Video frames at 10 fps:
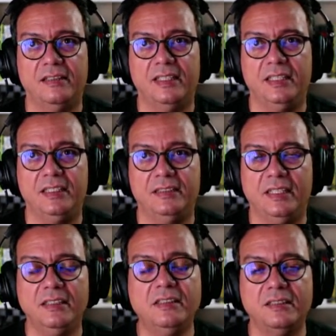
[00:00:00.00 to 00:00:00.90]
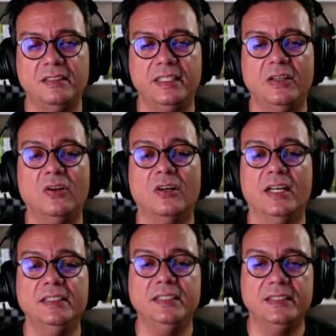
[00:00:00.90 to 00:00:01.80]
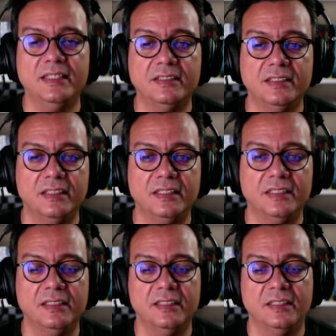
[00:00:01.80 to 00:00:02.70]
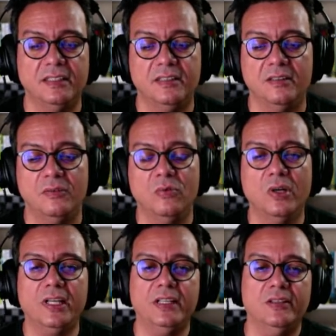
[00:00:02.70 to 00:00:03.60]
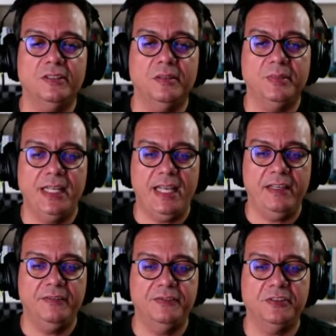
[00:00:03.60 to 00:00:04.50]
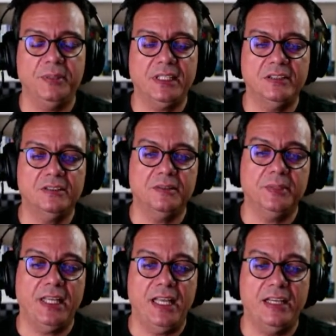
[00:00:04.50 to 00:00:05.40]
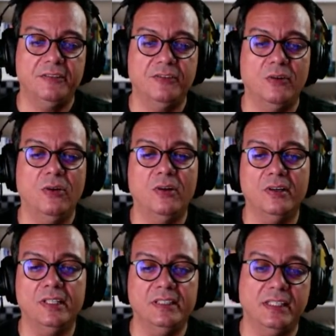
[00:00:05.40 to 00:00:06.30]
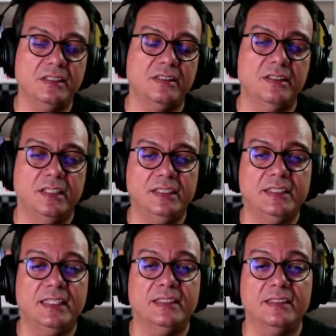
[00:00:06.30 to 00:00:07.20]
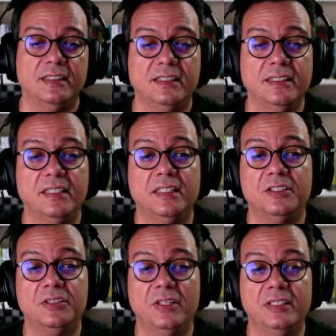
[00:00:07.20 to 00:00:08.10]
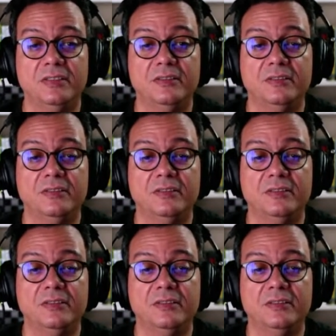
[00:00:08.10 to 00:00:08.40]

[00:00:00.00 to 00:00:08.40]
intentionally or unintentionally working on your behalf, speaking on your behalf, or intentionally, unintentionally trying to